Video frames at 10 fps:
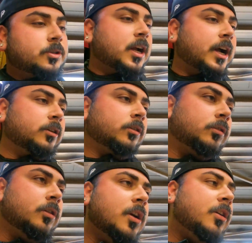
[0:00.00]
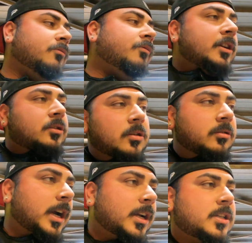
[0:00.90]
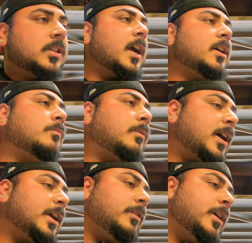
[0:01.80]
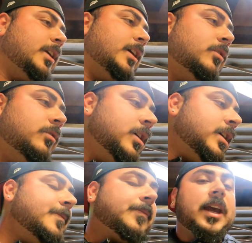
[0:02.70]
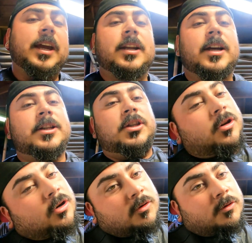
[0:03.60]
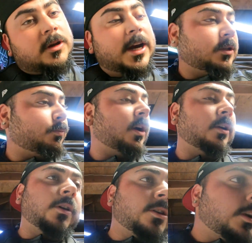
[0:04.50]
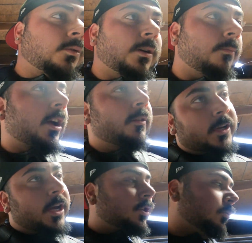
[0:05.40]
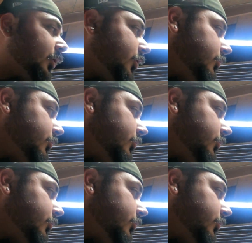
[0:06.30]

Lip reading: style, retro kind of style bike right now. And so you guys are probably wondering what modification we're